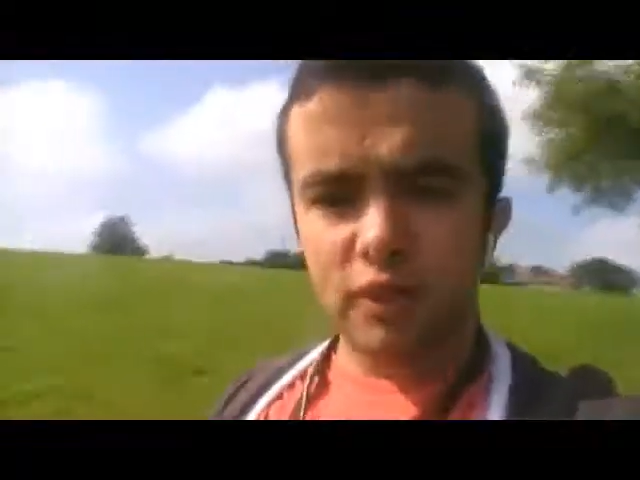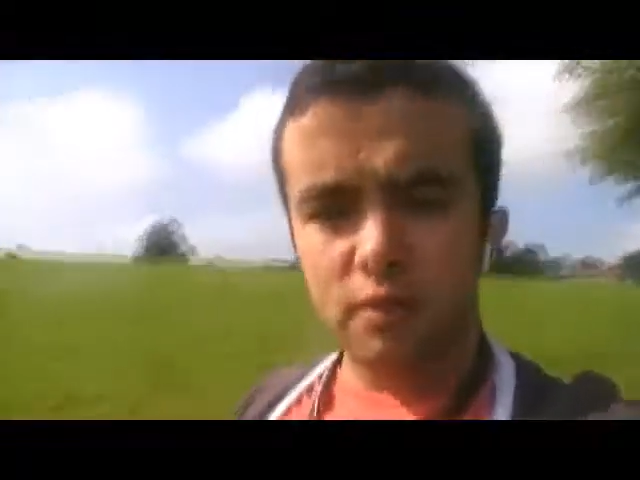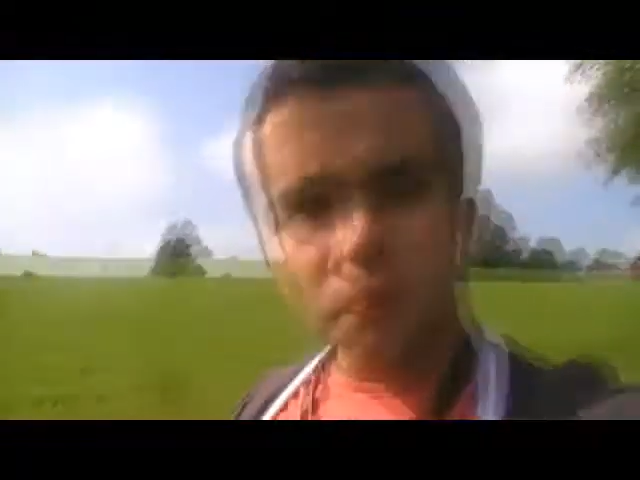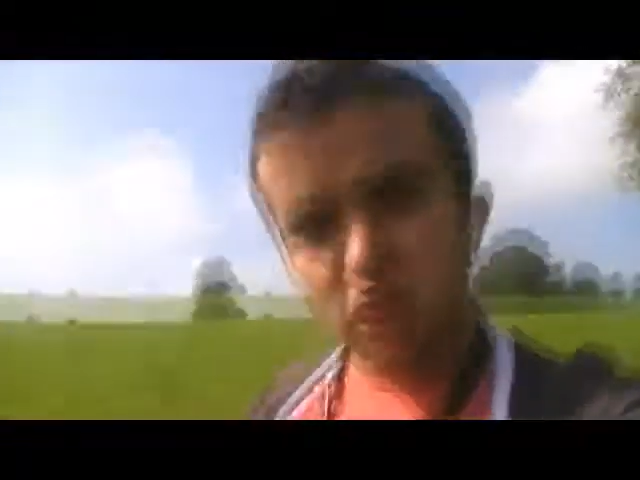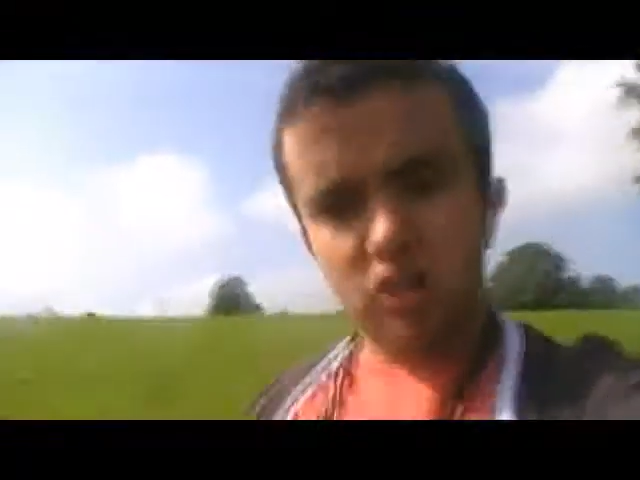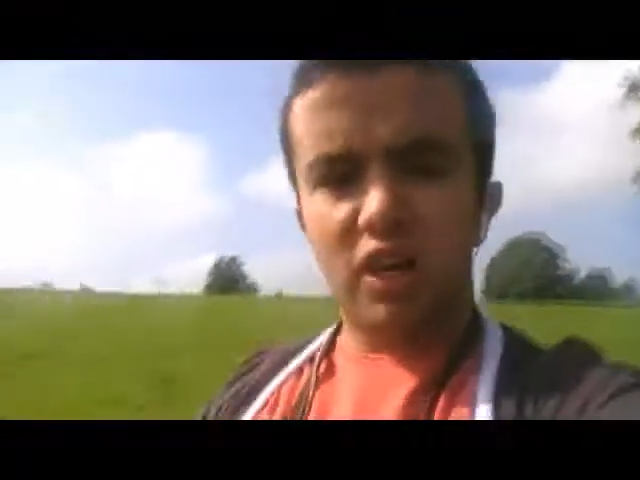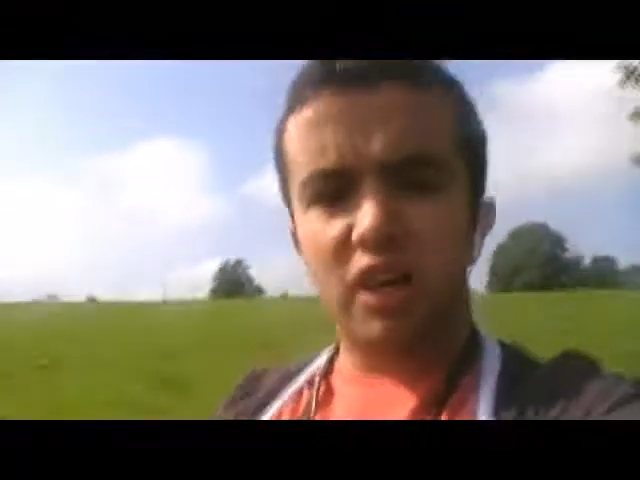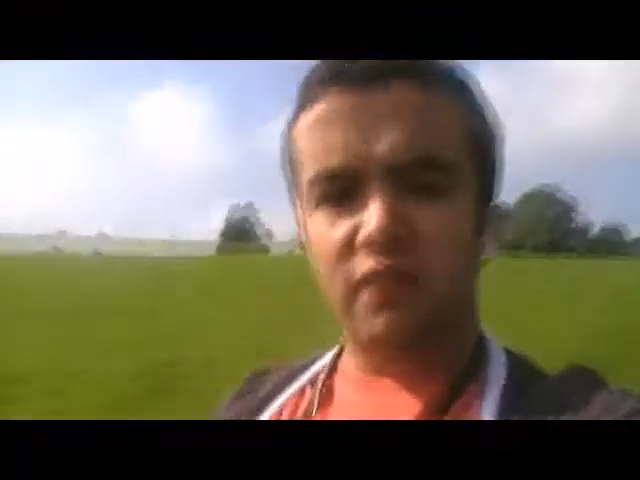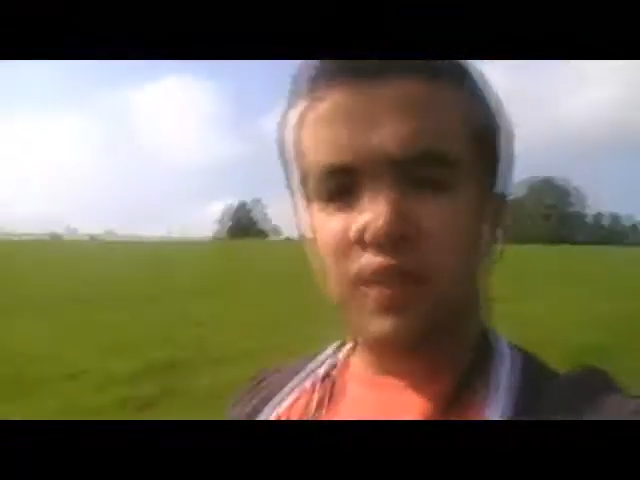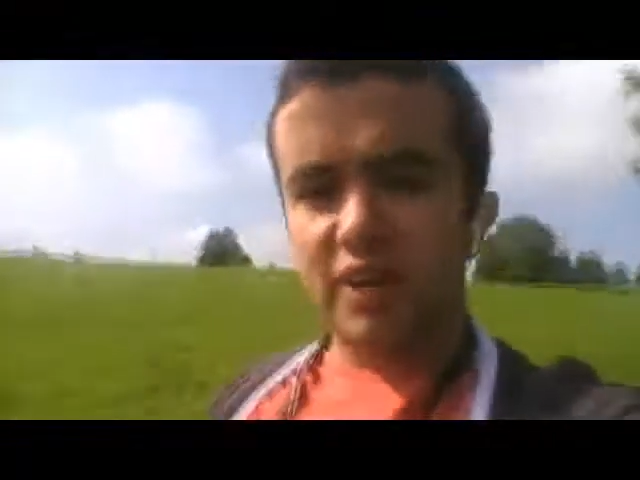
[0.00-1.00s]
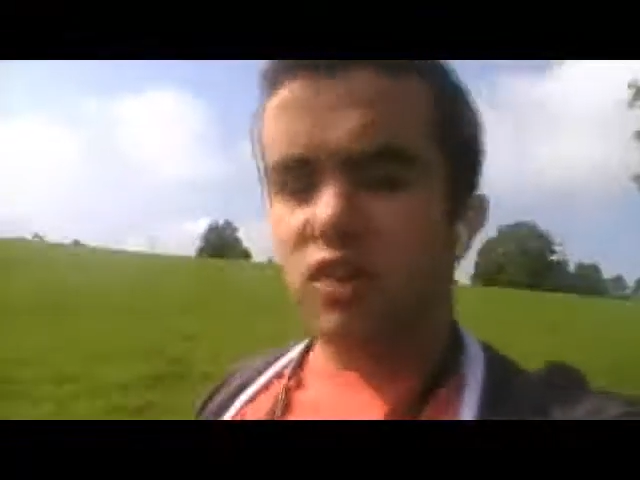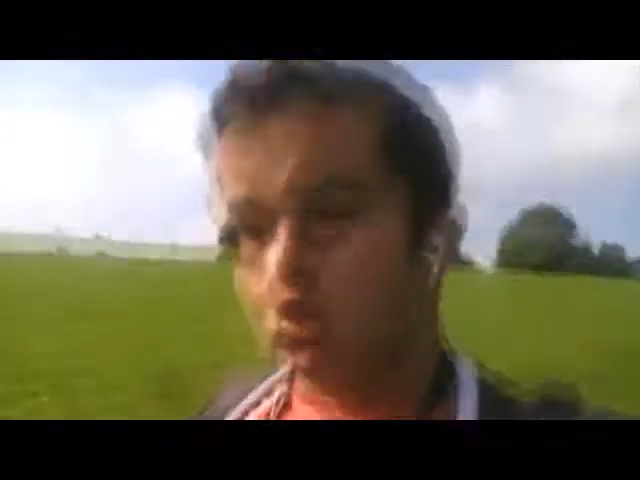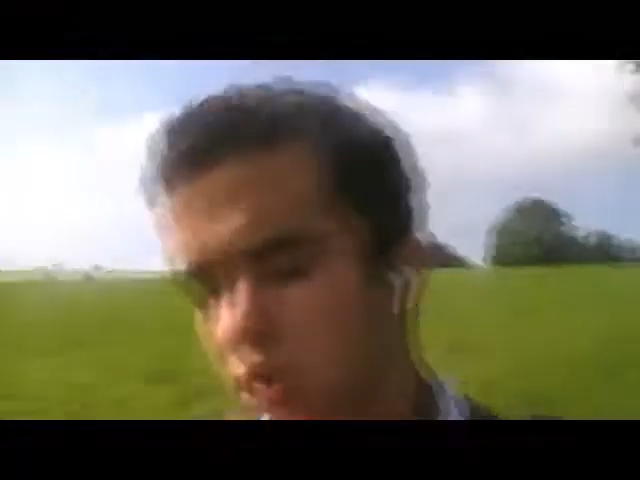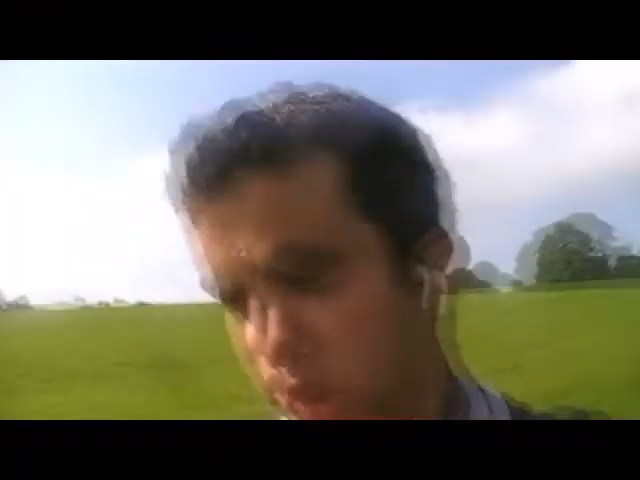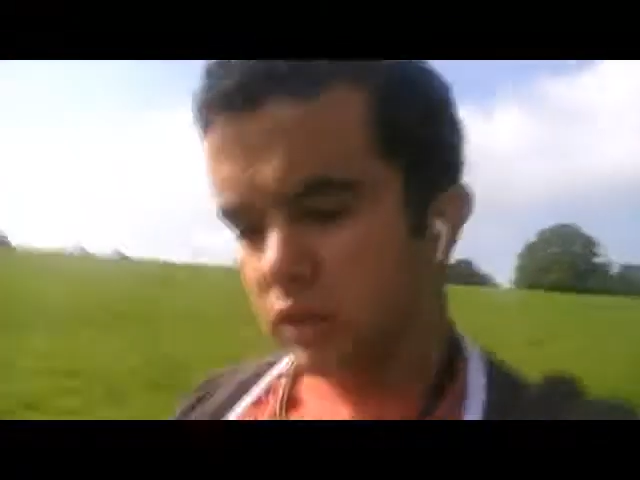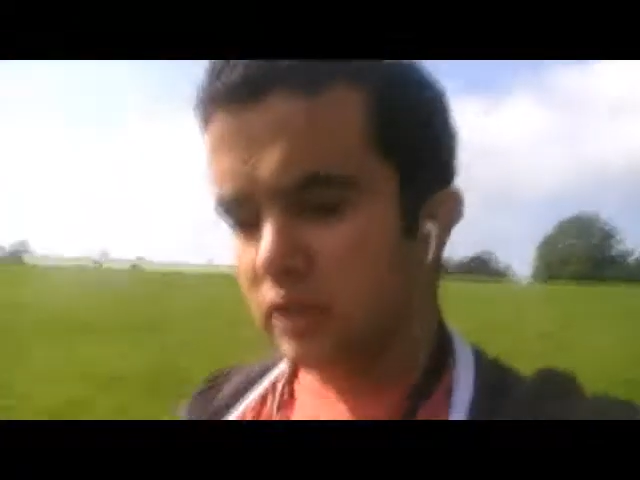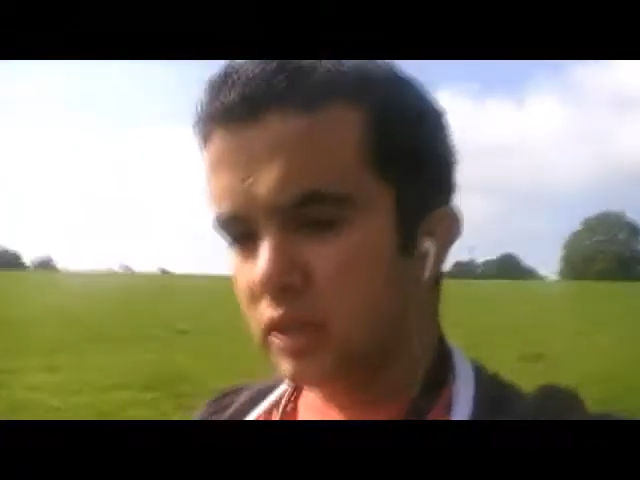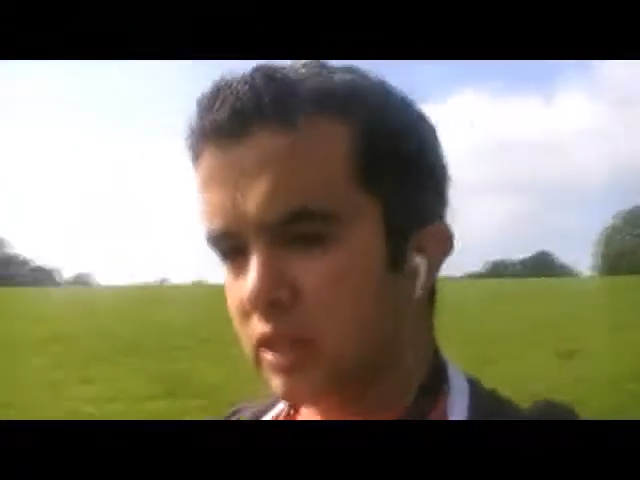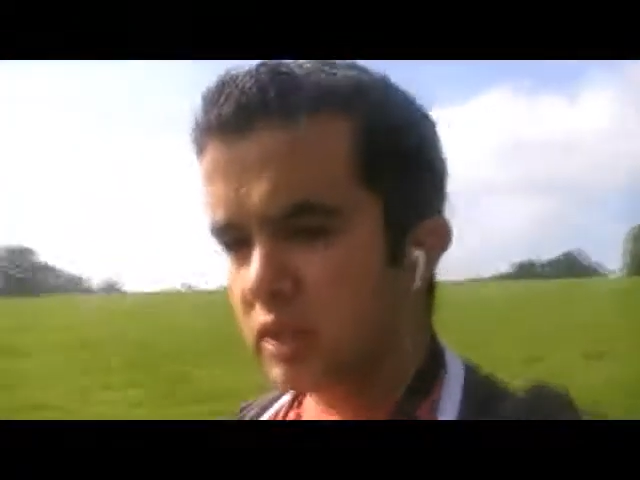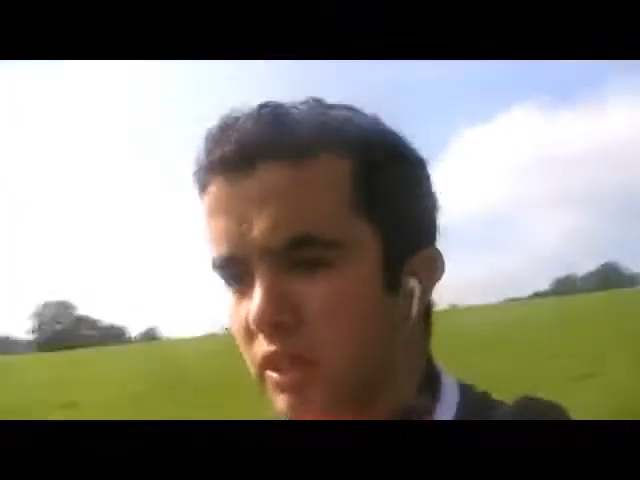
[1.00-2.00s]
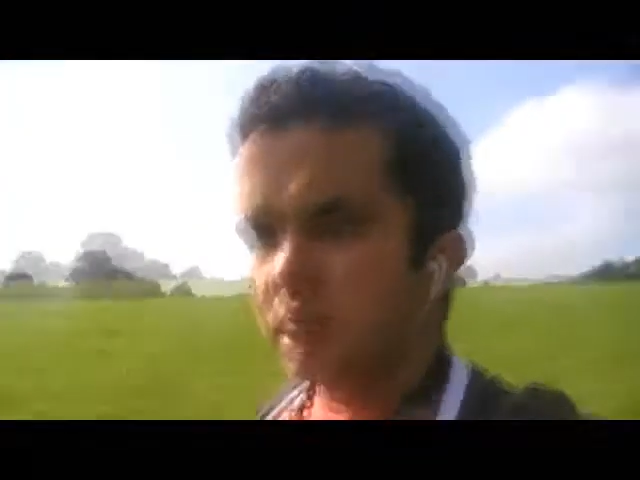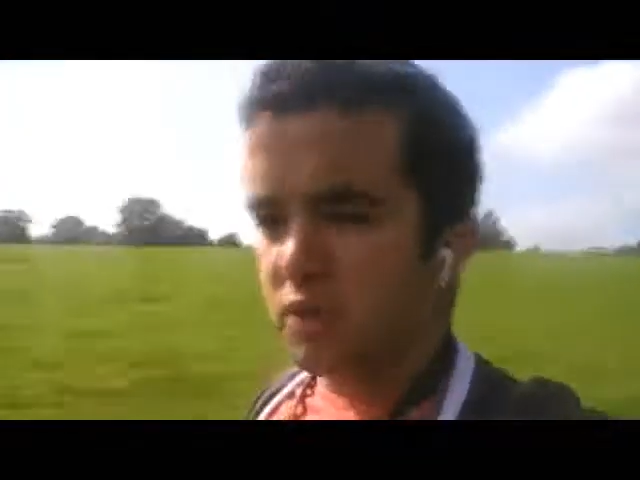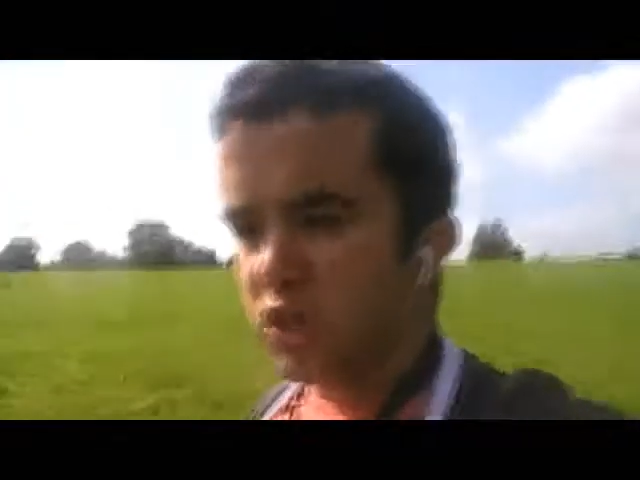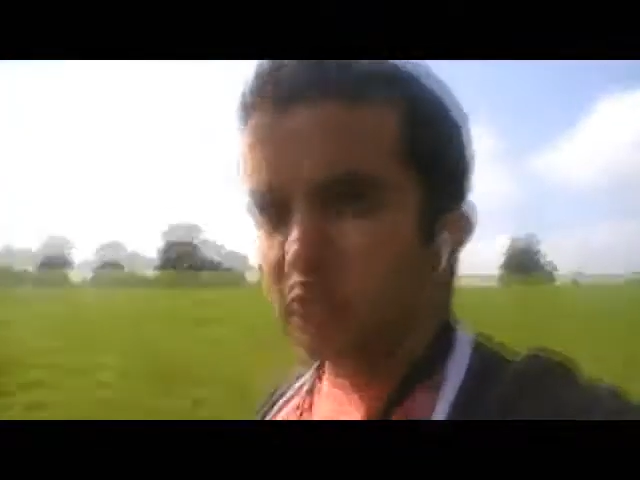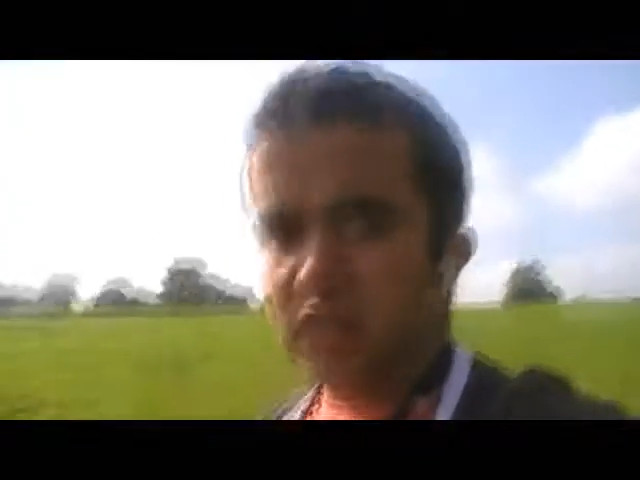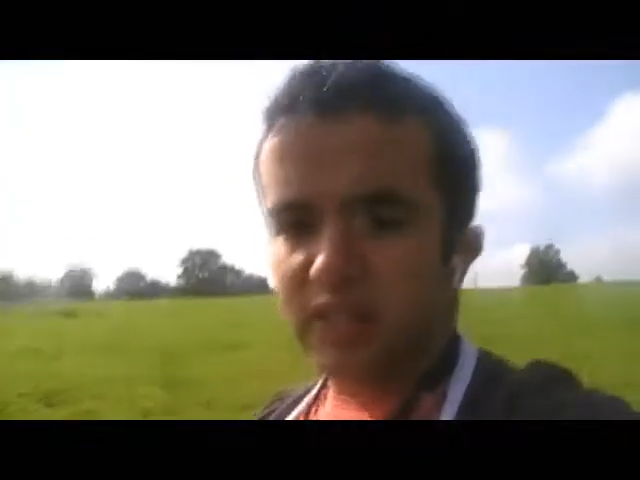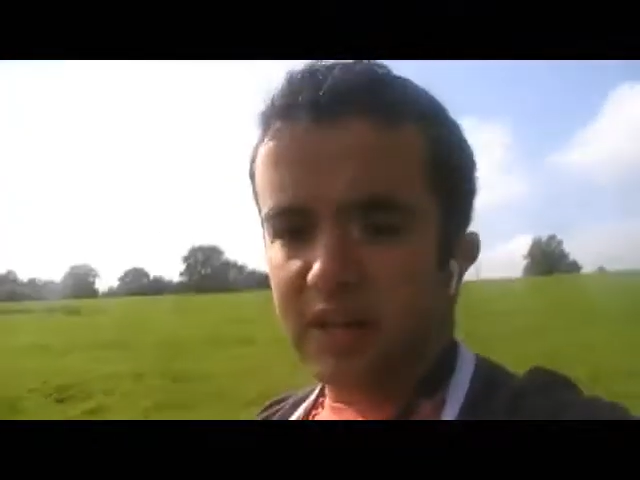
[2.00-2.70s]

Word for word: As much as I love that dog, I'm not her